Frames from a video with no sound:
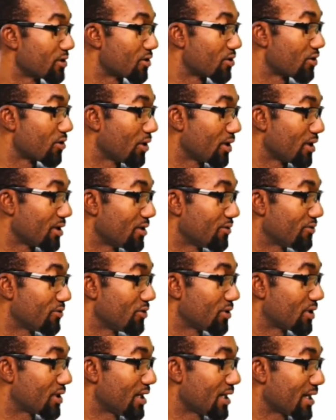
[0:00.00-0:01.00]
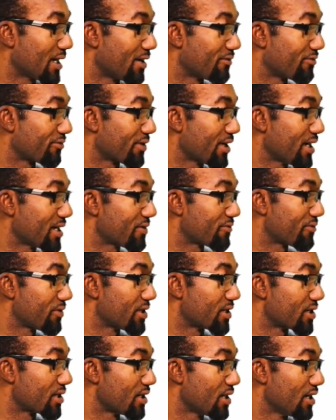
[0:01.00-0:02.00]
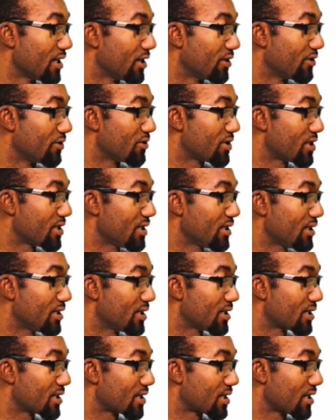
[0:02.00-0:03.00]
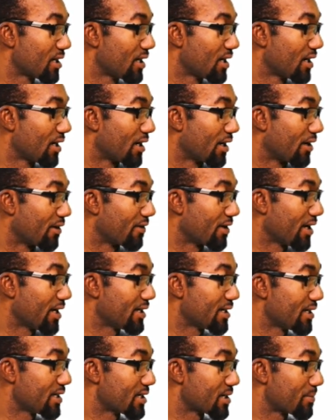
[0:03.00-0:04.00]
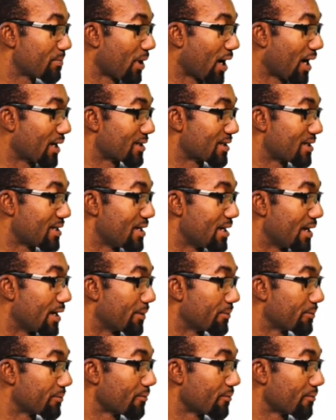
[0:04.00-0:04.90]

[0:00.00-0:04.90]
So if you take a fresh fish, you see this reddish part here.